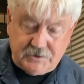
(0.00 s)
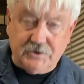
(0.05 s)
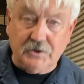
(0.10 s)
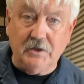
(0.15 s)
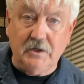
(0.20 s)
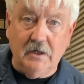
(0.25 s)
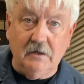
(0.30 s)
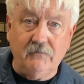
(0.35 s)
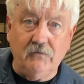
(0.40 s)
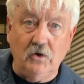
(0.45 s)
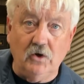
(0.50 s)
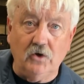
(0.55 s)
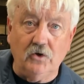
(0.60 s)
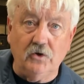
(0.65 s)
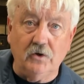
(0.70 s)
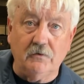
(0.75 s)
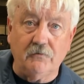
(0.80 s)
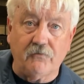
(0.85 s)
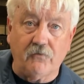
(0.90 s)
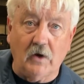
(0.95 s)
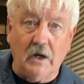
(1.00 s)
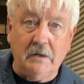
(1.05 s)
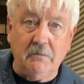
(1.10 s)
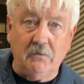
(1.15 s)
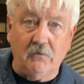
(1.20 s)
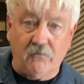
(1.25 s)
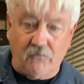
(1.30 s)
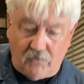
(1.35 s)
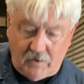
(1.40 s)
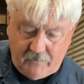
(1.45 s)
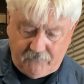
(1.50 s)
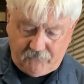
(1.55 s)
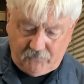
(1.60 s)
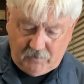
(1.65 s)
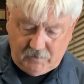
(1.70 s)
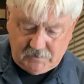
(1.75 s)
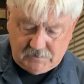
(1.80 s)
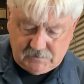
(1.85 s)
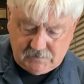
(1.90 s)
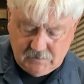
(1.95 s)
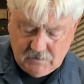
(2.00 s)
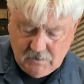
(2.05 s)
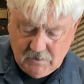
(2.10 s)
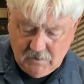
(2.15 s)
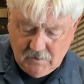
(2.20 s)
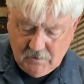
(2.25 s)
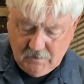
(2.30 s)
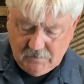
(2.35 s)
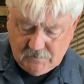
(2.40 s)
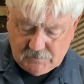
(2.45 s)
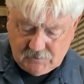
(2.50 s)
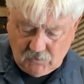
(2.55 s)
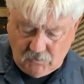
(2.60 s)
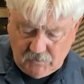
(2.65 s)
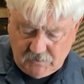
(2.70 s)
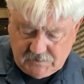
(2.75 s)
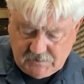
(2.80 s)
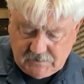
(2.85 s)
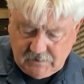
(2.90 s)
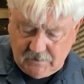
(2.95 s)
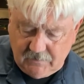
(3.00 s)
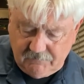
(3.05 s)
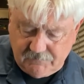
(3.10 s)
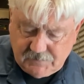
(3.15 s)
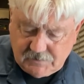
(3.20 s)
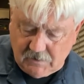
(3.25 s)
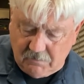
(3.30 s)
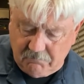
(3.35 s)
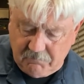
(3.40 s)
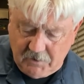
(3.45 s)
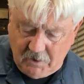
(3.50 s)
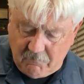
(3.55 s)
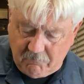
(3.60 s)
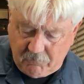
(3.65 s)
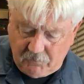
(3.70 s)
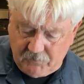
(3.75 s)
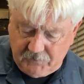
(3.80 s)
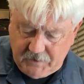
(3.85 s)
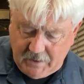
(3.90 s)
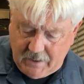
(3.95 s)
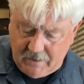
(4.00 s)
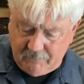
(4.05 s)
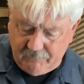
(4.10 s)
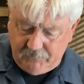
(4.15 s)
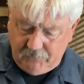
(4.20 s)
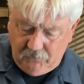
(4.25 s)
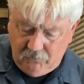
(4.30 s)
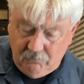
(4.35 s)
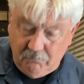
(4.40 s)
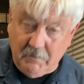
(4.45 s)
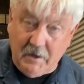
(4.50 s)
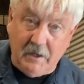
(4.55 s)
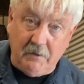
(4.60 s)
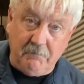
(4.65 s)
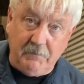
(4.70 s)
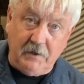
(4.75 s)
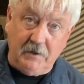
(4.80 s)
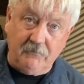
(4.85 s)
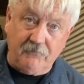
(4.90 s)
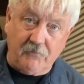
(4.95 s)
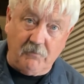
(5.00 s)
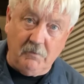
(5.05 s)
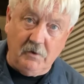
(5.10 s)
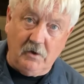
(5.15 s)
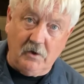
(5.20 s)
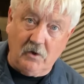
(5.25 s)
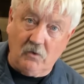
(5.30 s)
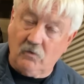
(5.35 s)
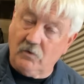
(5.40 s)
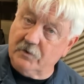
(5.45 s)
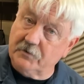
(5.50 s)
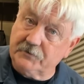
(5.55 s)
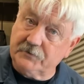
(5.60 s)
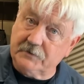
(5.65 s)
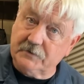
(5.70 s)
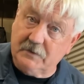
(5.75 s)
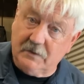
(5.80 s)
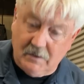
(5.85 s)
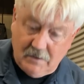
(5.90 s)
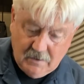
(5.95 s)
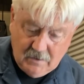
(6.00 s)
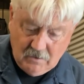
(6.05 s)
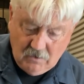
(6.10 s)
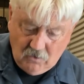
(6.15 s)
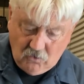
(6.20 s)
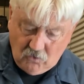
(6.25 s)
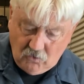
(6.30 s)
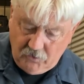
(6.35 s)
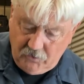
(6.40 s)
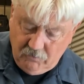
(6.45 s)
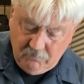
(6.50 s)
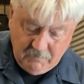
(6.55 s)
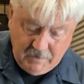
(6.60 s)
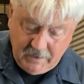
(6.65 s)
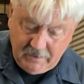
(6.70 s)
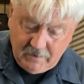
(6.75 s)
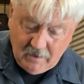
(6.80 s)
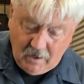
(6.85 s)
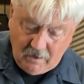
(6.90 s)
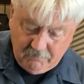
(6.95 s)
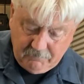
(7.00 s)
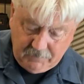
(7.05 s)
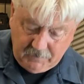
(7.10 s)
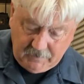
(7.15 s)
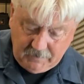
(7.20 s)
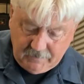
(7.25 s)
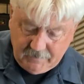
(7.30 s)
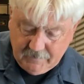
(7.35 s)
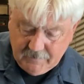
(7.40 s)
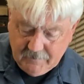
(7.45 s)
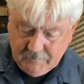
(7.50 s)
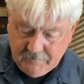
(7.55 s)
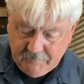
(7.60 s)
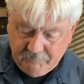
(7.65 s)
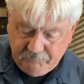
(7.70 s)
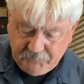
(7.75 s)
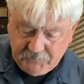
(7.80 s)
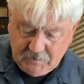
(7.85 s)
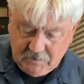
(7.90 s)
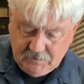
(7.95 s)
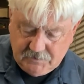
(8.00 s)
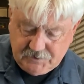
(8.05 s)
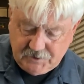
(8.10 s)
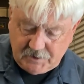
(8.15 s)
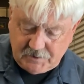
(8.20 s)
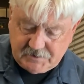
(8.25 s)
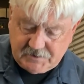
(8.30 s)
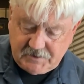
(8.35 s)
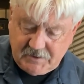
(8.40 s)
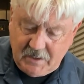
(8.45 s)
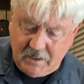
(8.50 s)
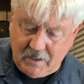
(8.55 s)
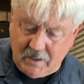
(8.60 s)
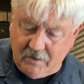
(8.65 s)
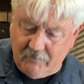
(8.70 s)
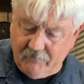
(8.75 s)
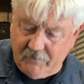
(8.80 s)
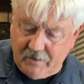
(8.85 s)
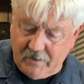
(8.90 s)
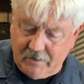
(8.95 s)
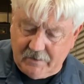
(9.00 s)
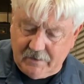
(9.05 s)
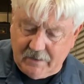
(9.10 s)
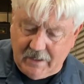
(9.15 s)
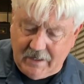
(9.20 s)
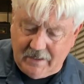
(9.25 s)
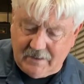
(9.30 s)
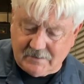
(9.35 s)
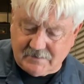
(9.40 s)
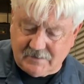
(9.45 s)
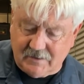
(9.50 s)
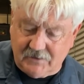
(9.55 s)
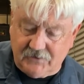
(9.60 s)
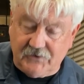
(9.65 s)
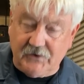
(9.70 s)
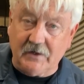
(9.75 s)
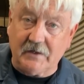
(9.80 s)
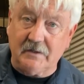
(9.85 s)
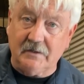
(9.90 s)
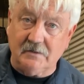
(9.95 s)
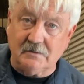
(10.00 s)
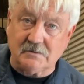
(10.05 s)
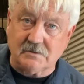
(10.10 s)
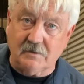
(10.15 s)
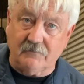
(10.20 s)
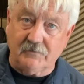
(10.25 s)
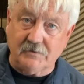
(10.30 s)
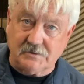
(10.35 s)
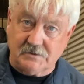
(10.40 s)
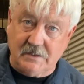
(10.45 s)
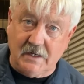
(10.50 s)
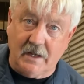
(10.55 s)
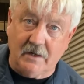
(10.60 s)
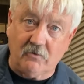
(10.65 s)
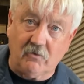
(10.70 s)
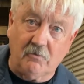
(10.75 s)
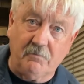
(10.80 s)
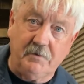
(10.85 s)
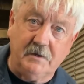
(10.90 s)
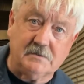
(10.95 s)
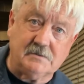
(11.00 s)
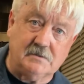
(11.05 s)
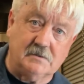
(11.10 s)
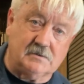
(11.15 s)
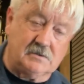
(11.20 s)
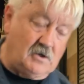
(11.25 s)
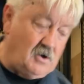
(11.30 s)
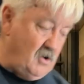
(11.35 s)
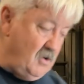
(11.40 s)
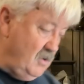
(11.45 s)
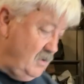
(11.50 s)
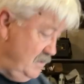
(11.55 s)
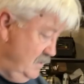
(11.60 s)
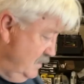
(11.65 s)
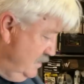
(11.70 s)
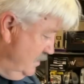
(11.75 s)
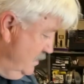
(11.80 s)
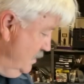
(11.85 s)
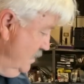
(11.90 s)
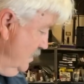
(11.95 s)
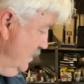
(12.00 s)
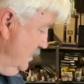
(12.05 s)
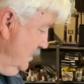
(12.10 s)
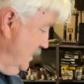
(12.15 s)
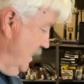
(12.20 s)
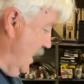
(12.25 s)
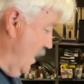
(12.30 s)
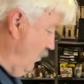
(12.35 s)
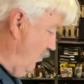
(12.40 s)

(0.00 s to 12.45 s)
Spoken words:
should give you a good frame of reference. So instead of some number that you may be familiar with or you may not be, just think of it as the thickness of a standard business card. Now,